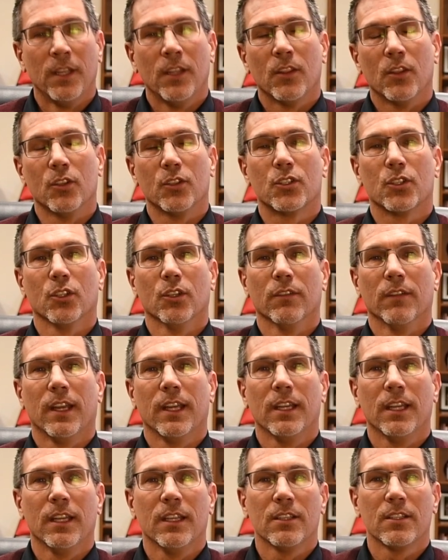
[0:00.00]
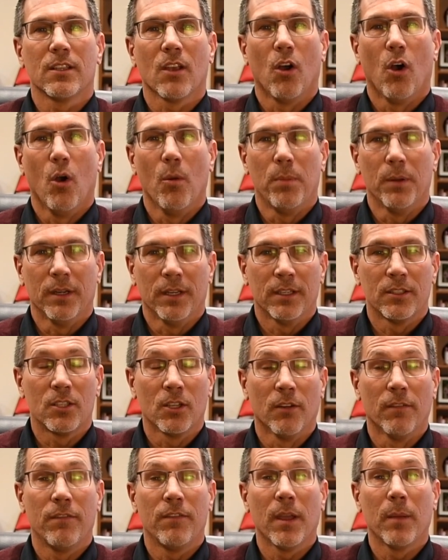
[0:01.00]
The survey is open
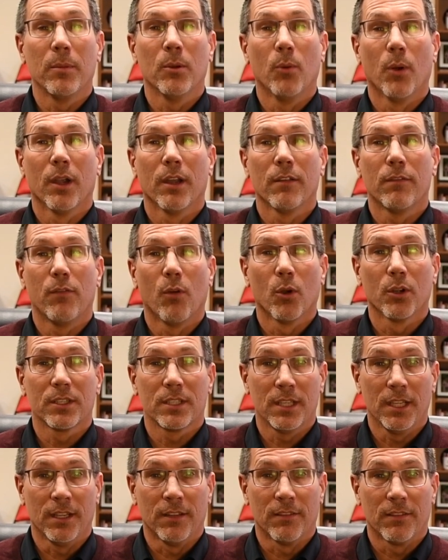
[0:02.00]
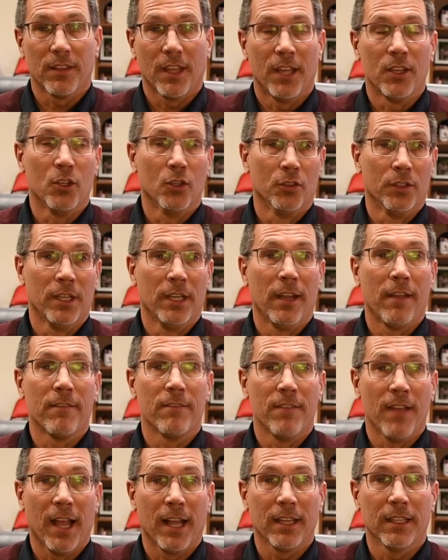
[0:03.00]
until February 14th, and you'll need a
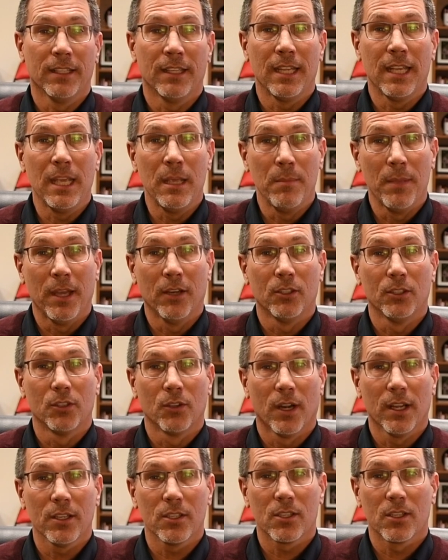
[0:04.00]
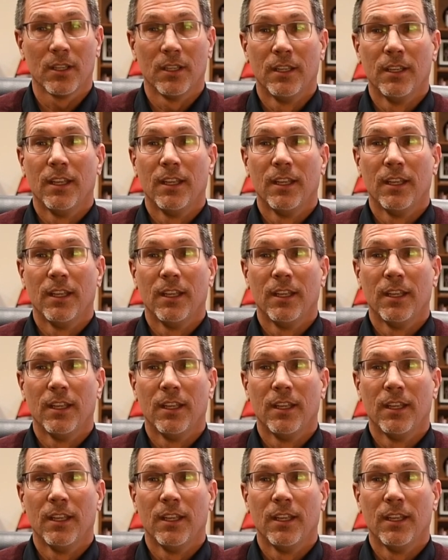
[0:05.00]
valid email address